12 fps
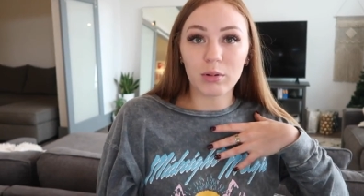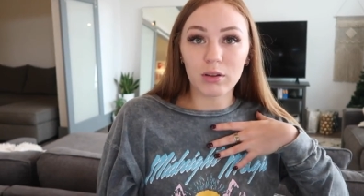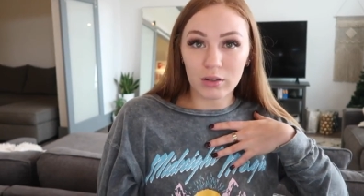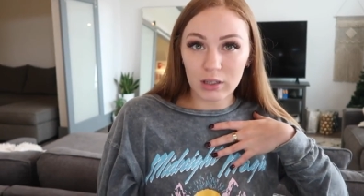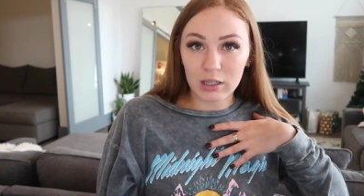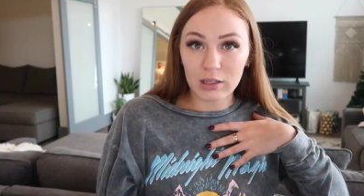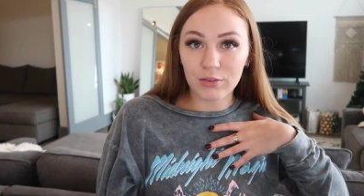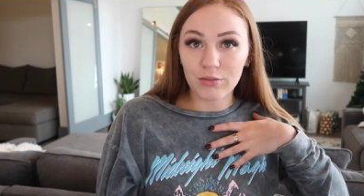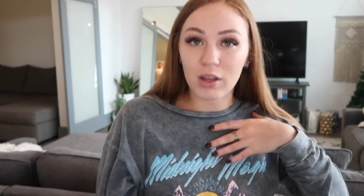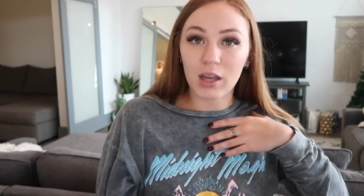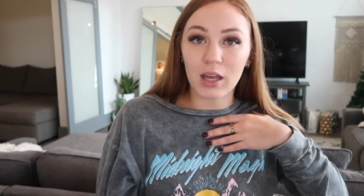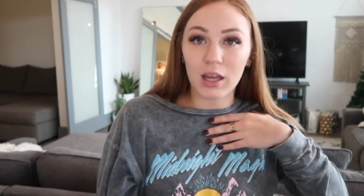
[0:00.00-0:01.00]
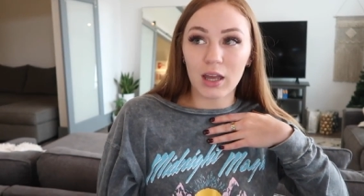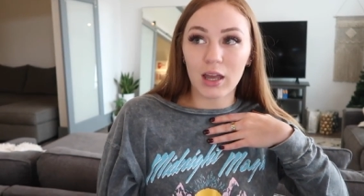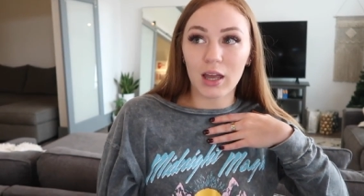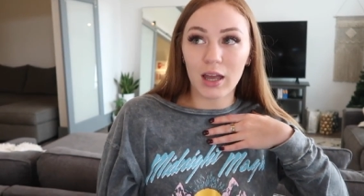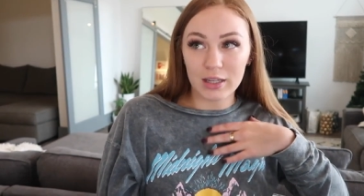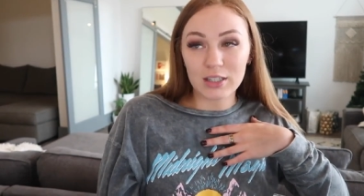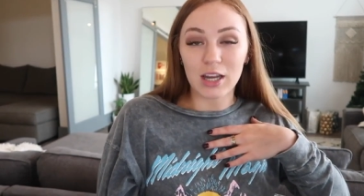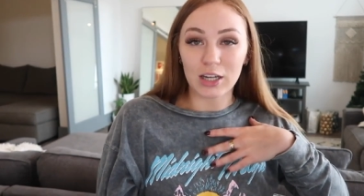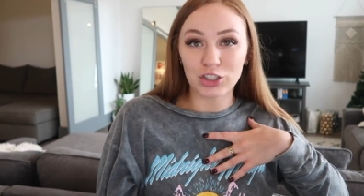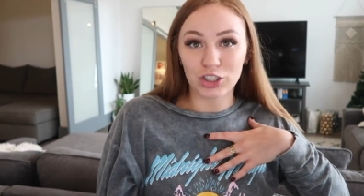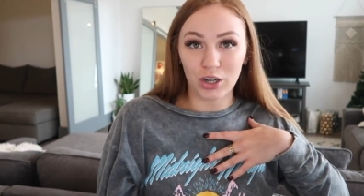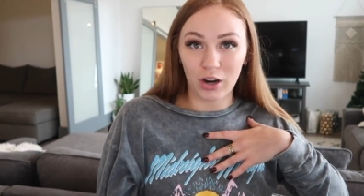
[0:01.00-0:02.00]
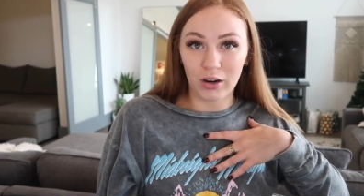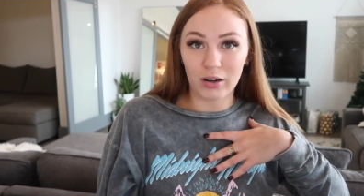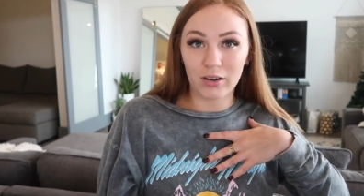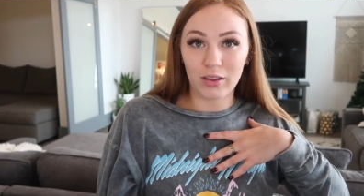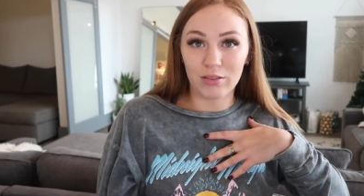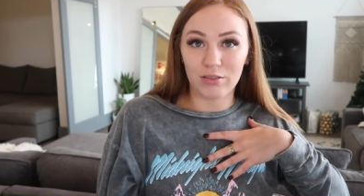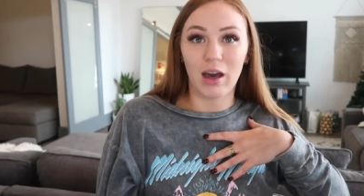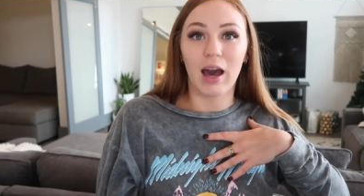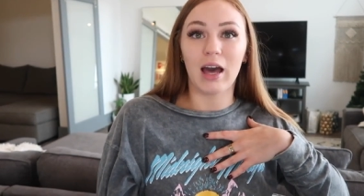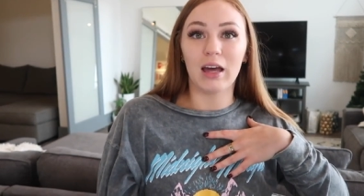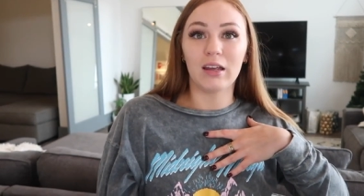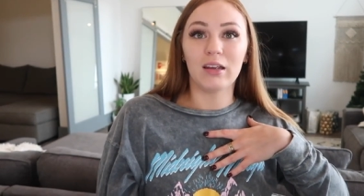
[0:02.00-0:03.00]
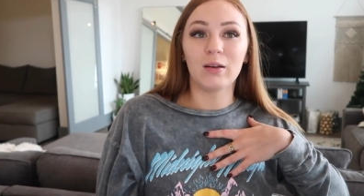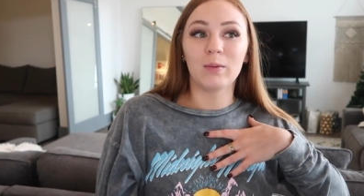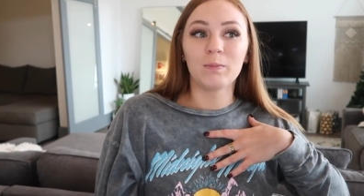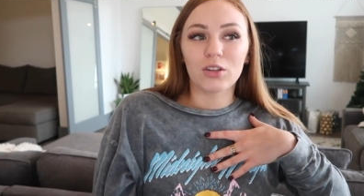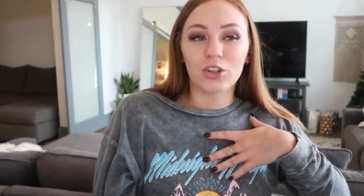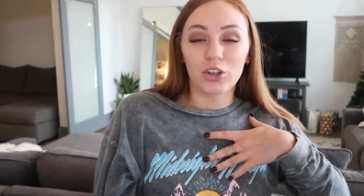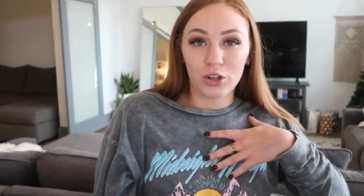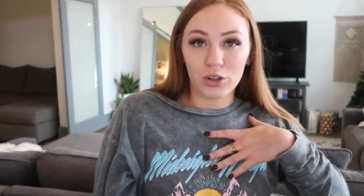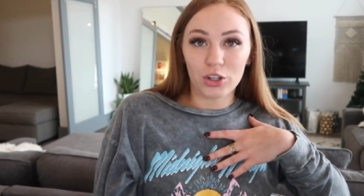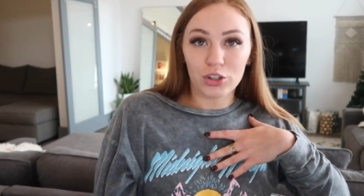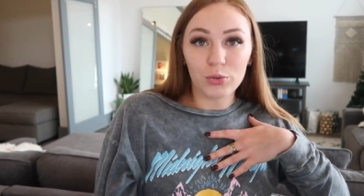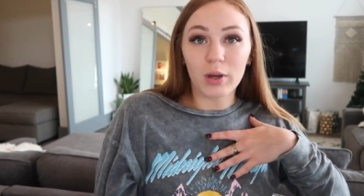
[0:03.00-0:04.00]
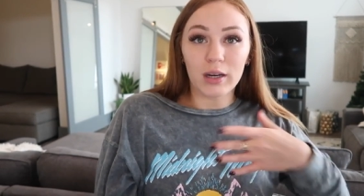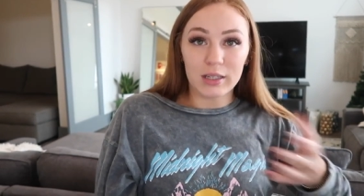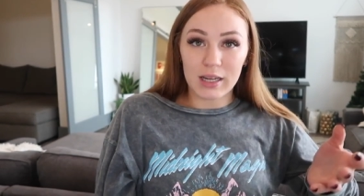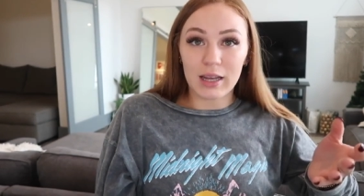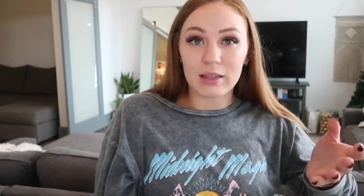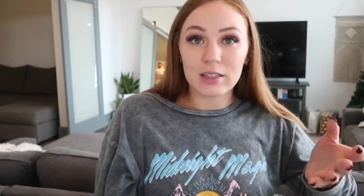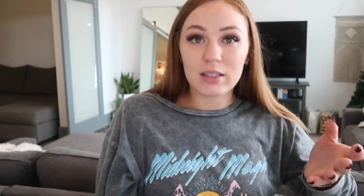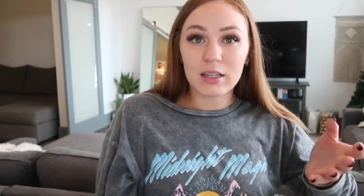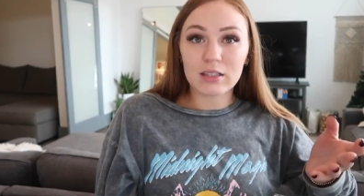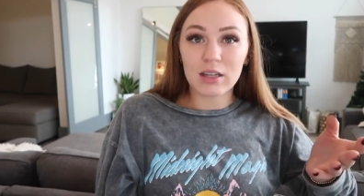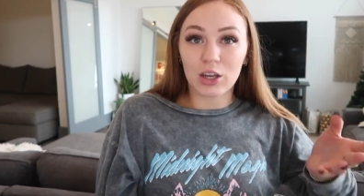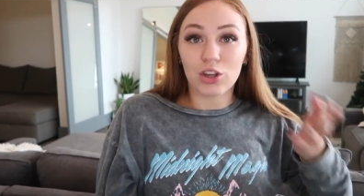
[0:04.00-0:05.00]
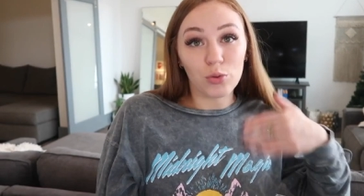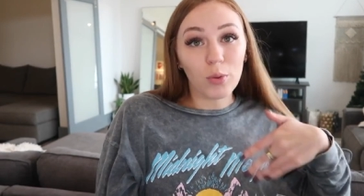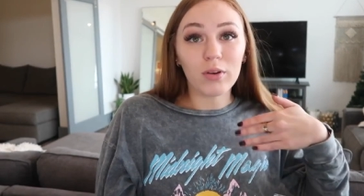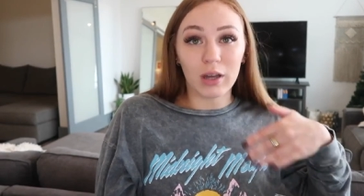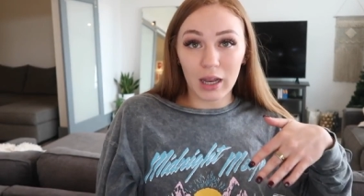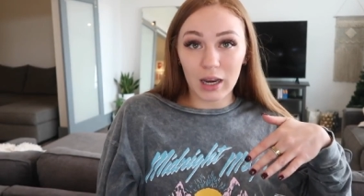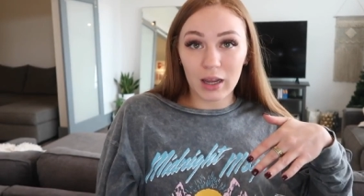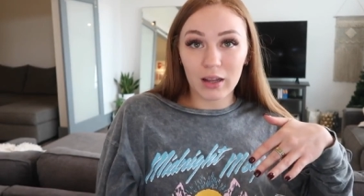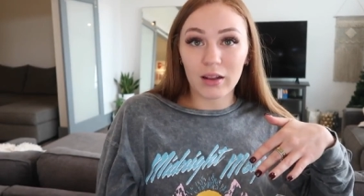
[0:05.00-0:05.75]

believe inside your heart that you can attain these things, like, you won't get it.